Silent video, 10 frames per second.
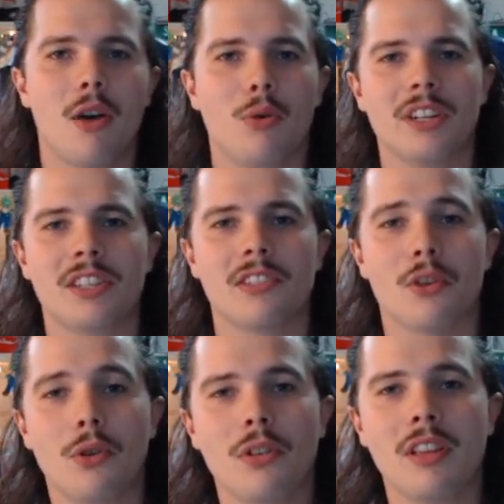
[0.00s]
which is
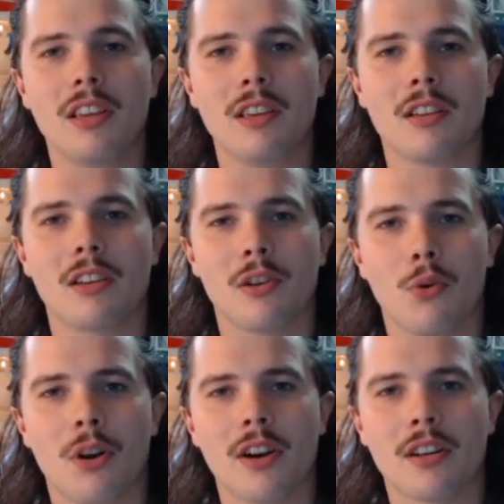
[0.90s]
only going to
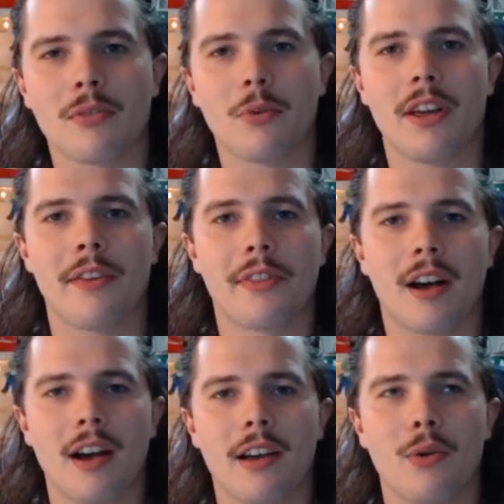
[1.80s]
work with
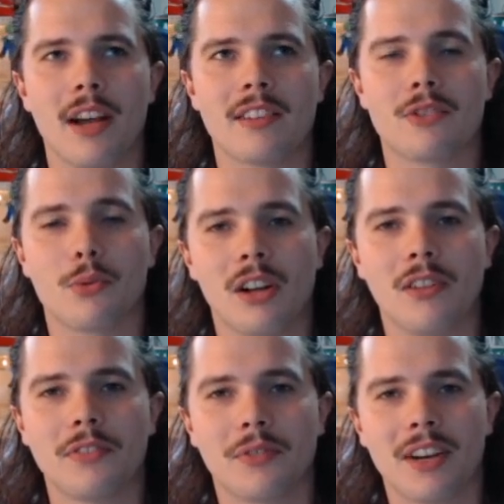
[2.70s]
iOS
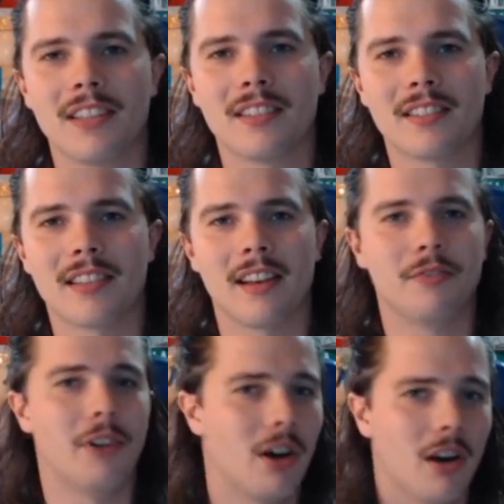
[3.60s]
12 devices that
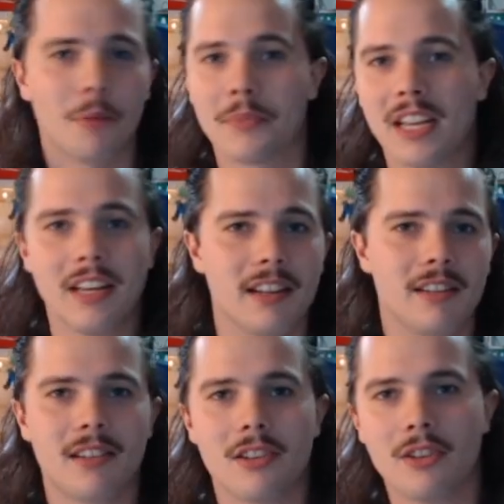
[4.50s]
have not
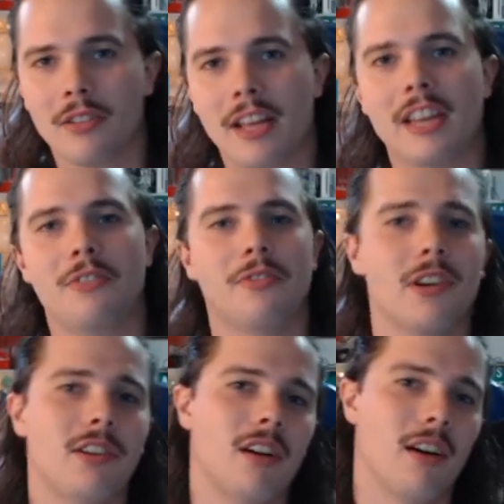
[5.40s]
updated to any
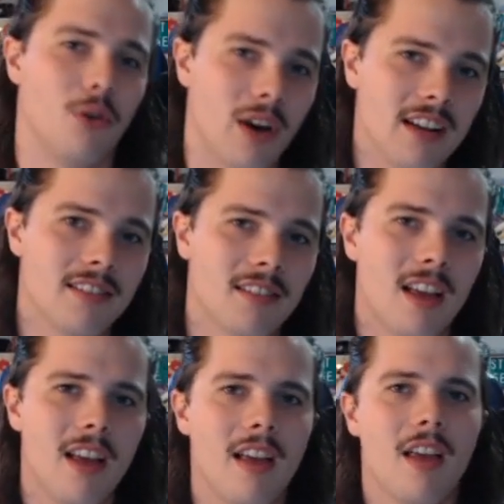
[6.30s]
further iOS.
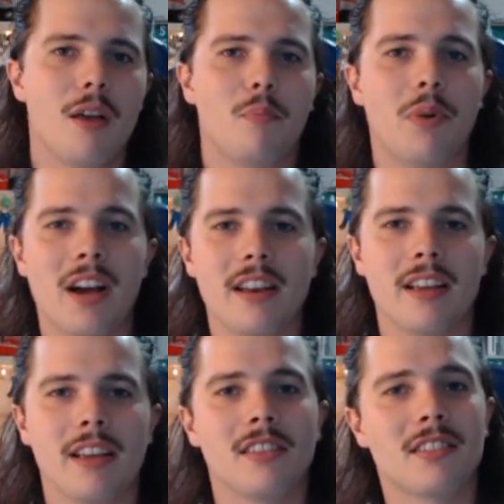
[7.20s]
But
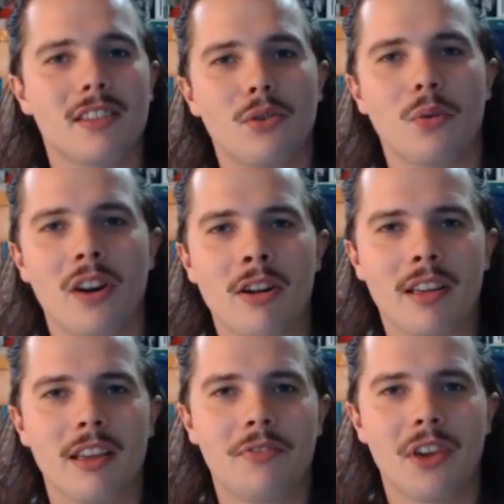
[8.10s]
it'll still
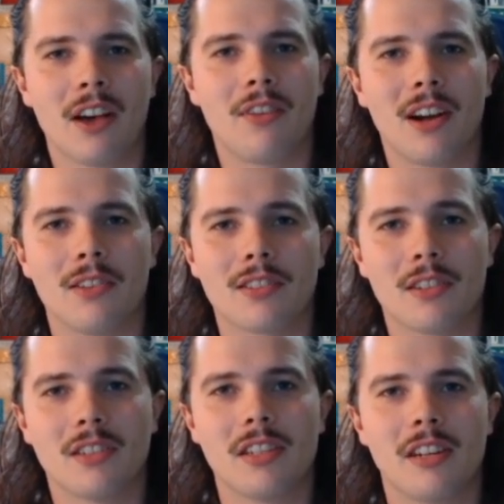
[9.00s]
work if you have iOS
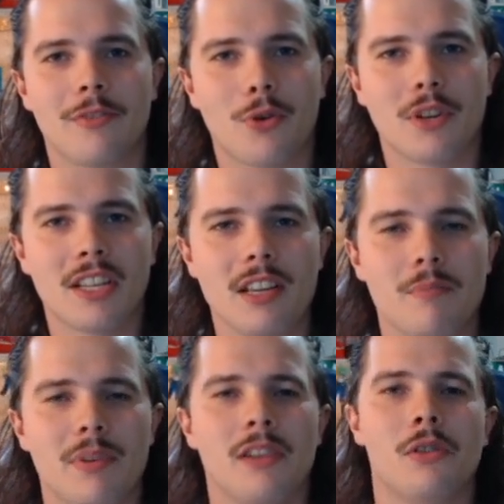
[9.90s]
13 or
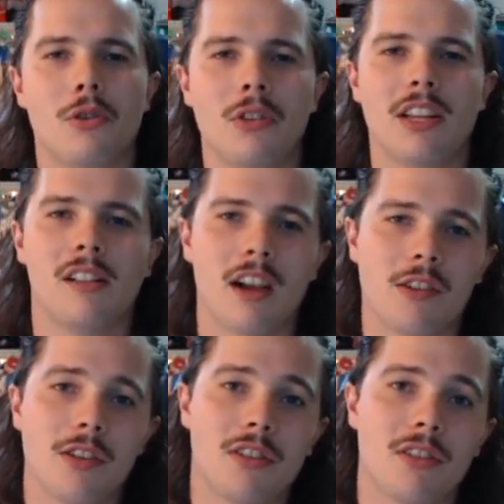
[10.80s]
14, but it'll only allow
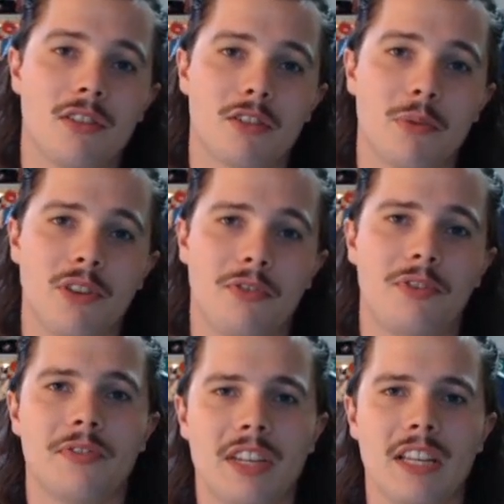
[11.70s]
you to spoof
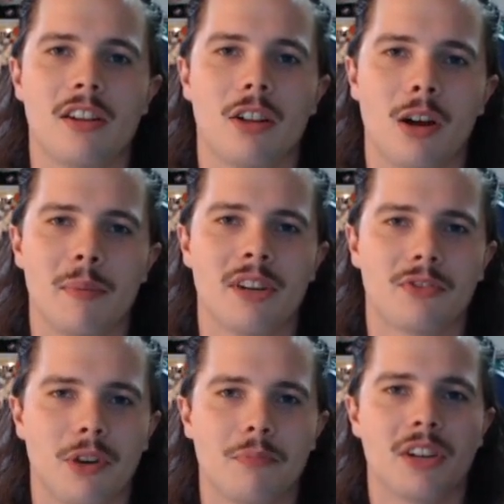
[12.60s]
15 kilometers
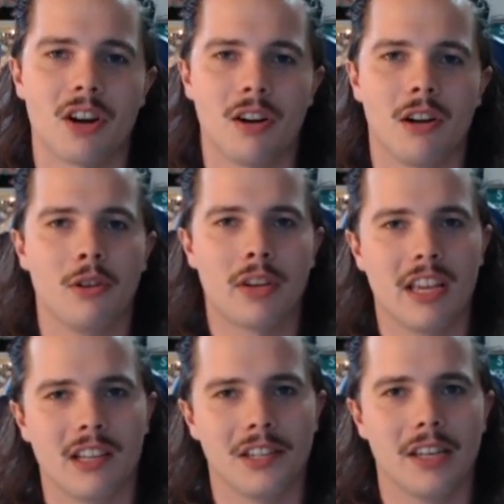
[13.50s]
from your current
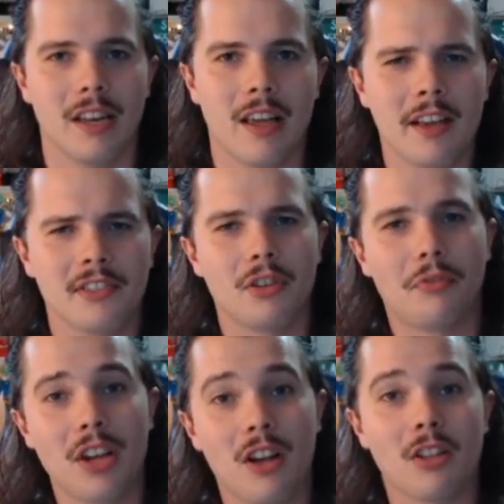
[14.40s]
location. So
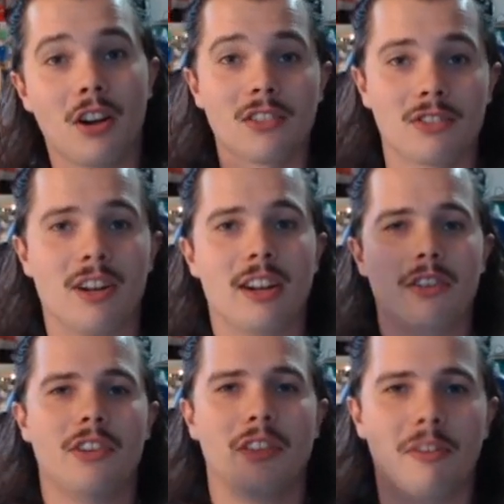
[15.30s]
if you got lots
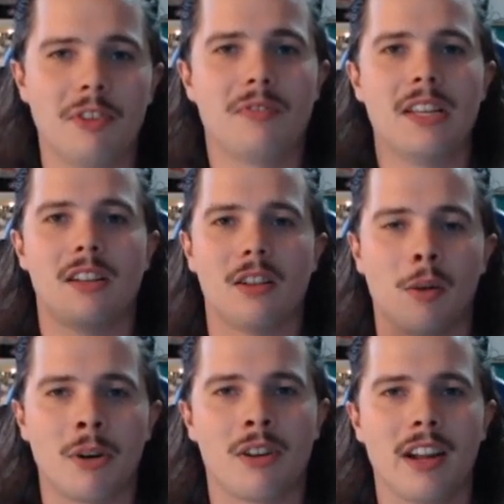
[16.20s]
around you in a
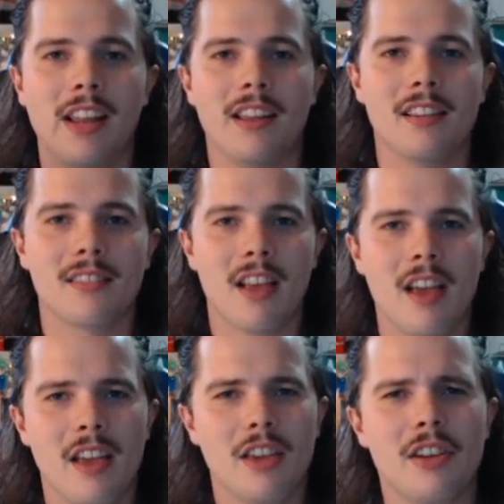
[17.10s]
15-kilometer radius,
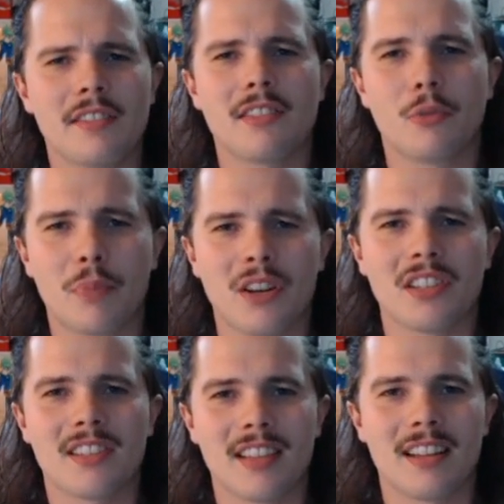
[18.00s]
you could still
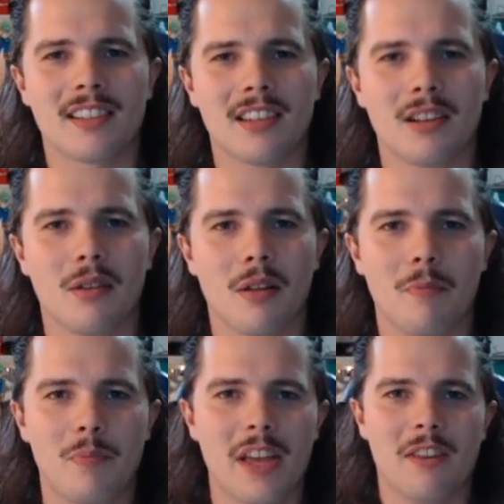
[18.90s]
purchase that to
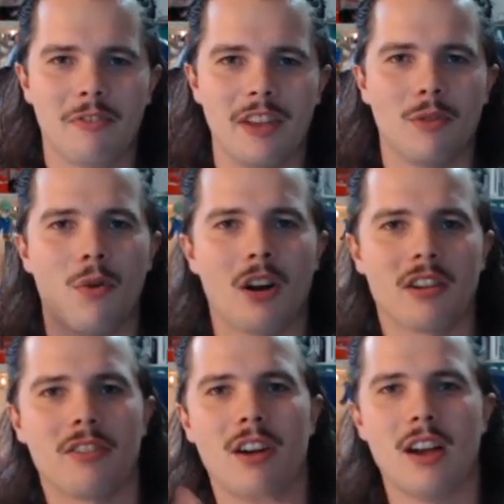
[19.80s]
benefit
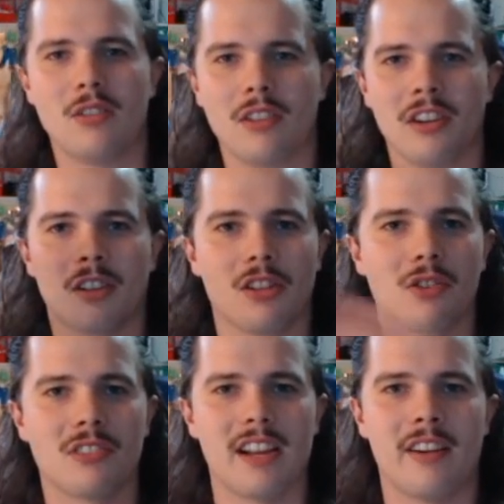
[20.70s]
walking around your
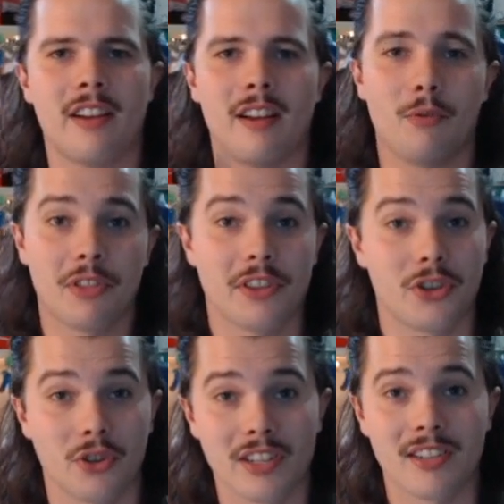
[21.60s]
close area with a
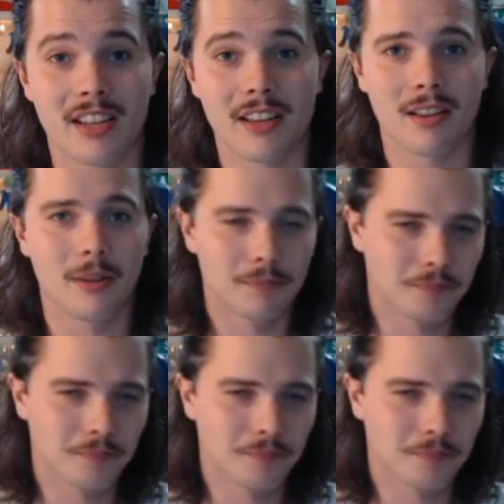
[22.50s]
joystick